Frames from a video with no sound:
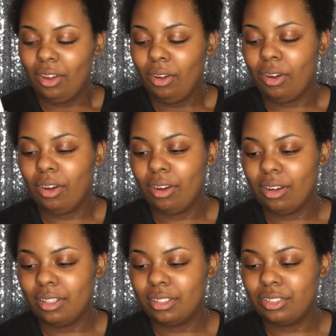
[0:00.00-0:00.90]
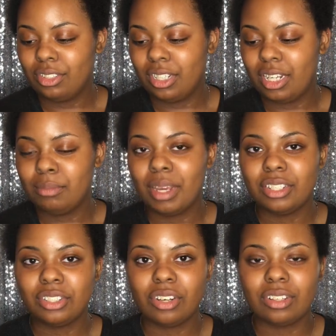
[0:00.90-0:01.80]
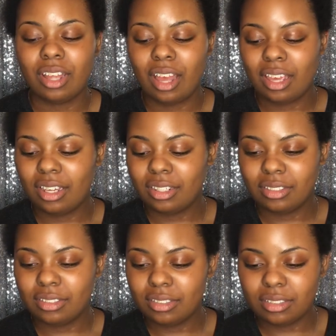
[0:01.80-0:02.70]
Oh, shade matching online,